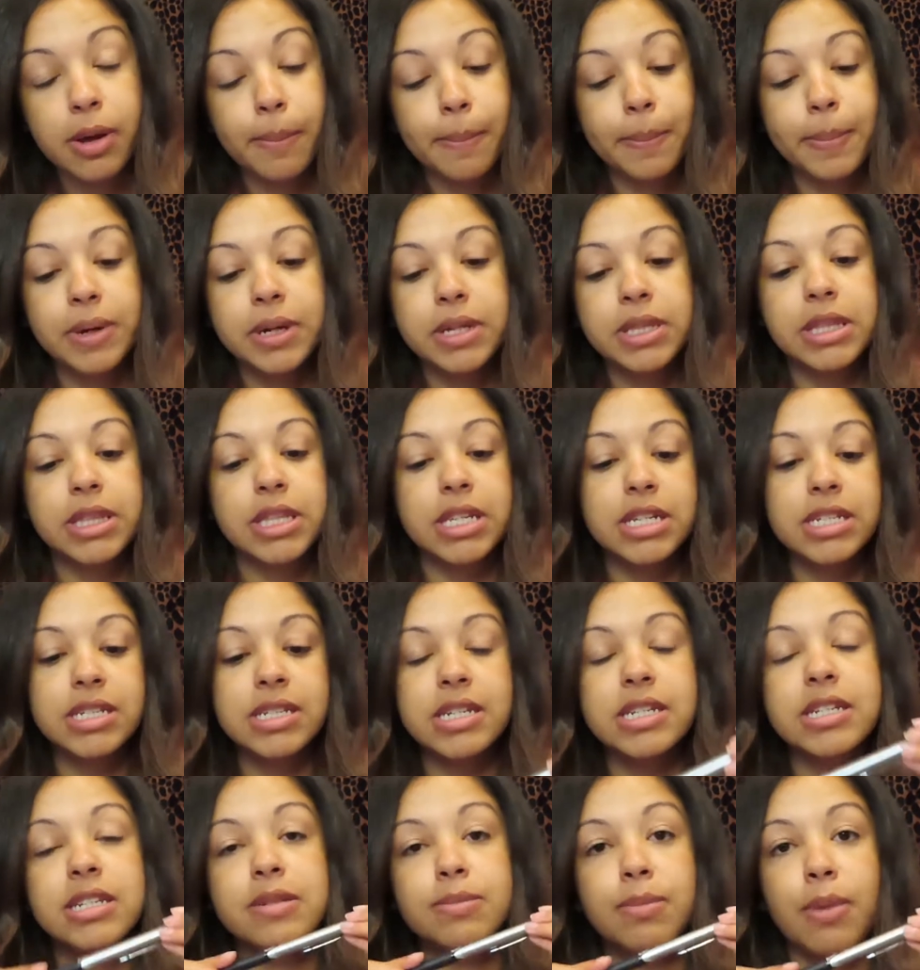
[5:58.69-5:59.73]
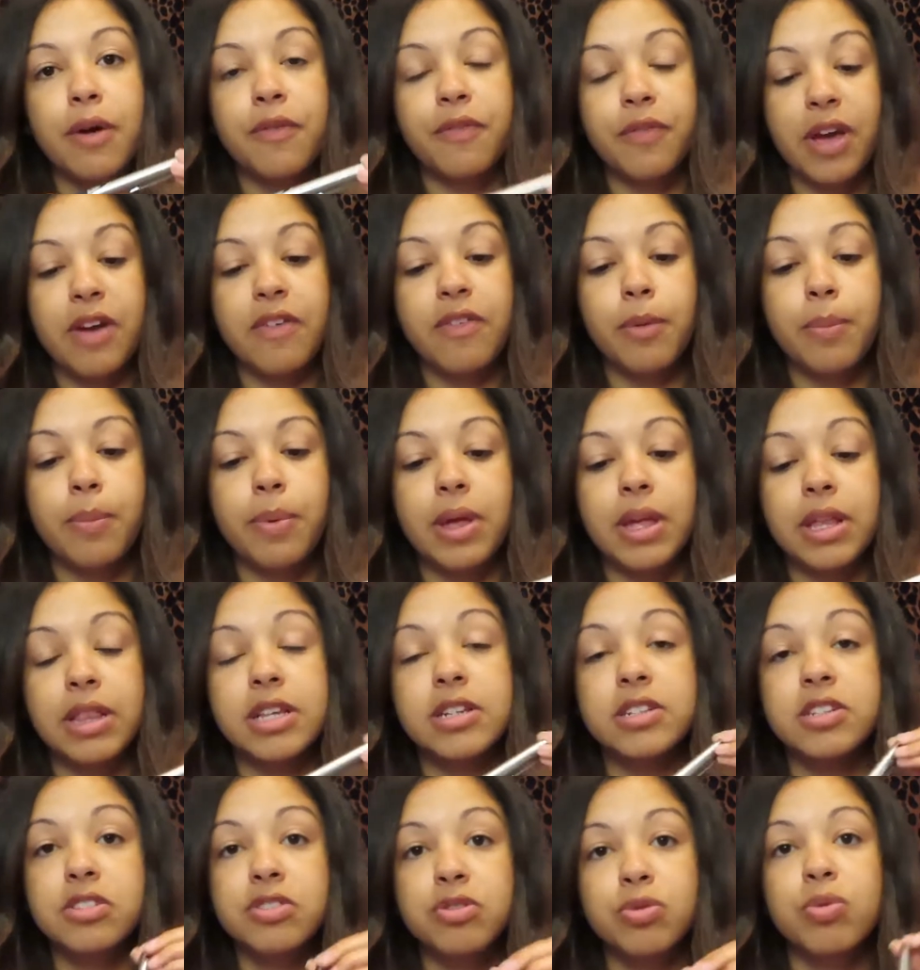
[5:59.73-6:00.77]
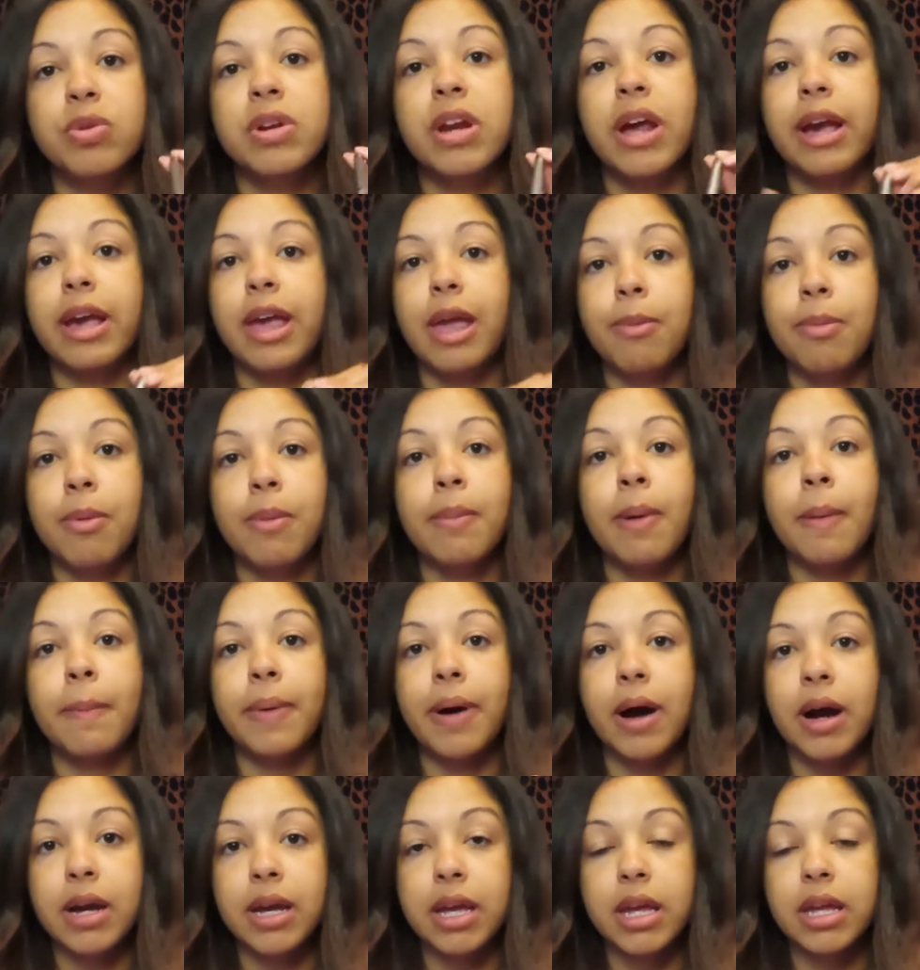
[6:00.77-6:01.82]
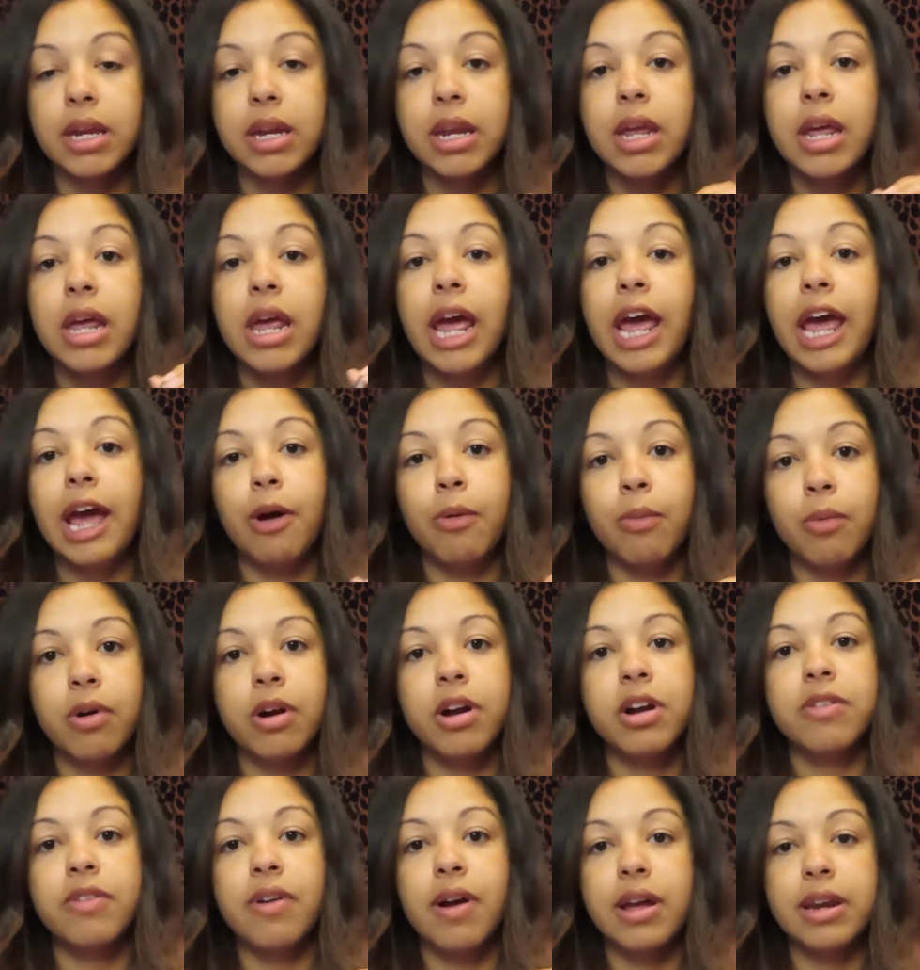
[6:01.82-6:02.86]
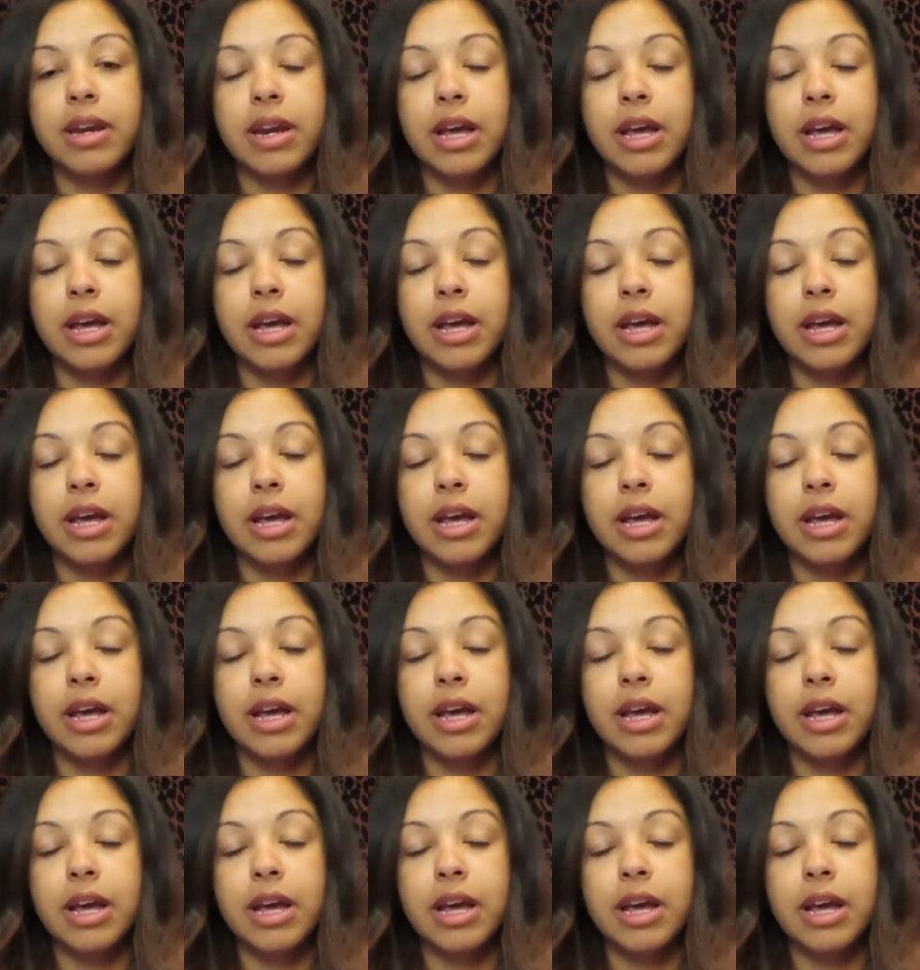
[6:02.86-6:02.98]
But this is my favorite pen. This is the one I keep in my pocket at work right